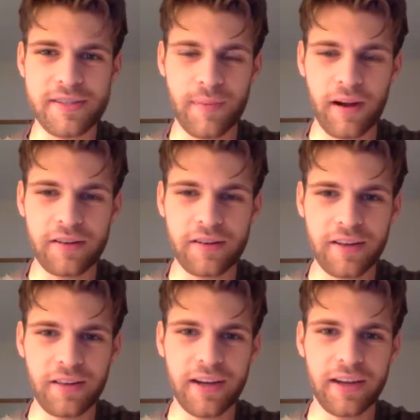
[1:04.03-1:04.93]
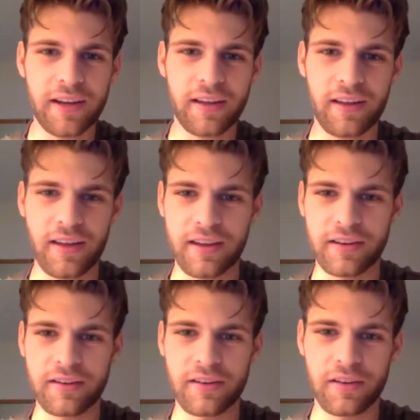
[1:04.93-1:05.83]
Samaritan Clinic
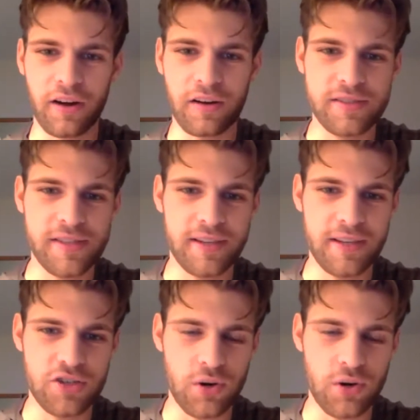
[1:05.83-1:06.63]
in Garden City,